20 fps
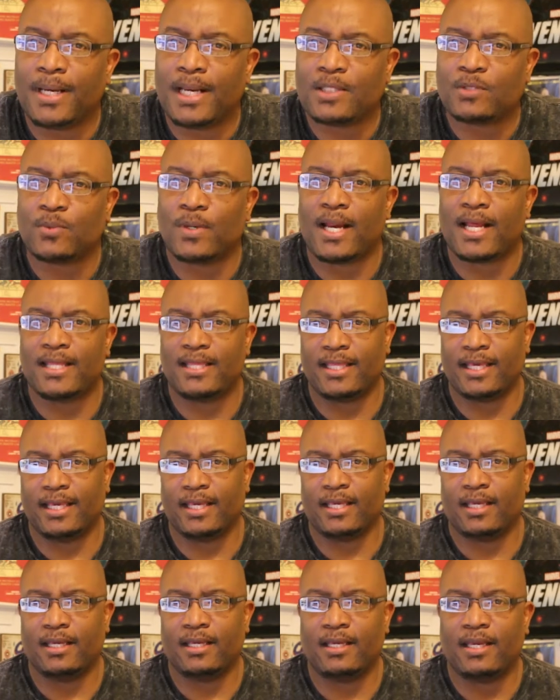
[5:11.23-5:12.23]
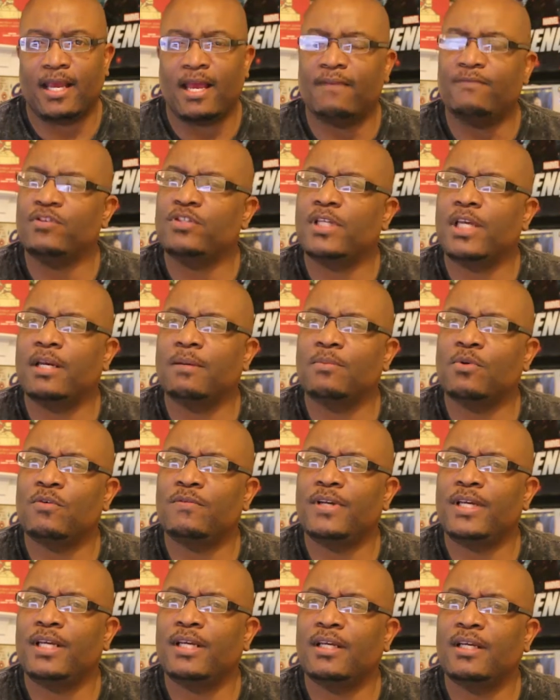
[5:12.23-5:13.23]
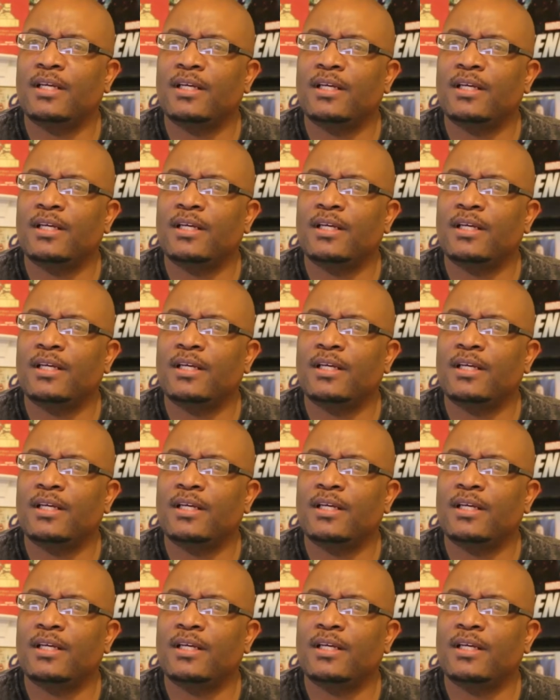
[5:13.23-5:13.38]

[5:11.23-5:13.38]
that's what I think. Have you seen the movie?